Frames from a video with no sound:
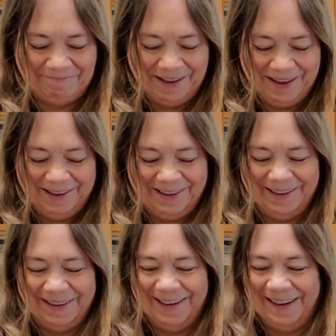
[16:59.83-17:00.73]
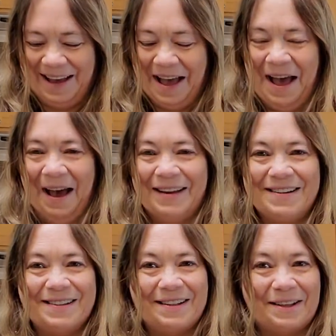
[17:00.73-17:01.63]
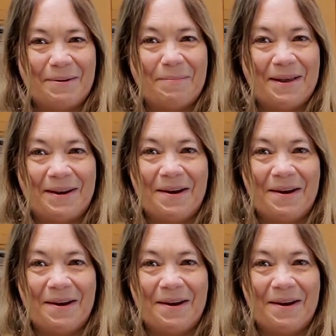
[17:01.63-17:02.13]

Just a little bit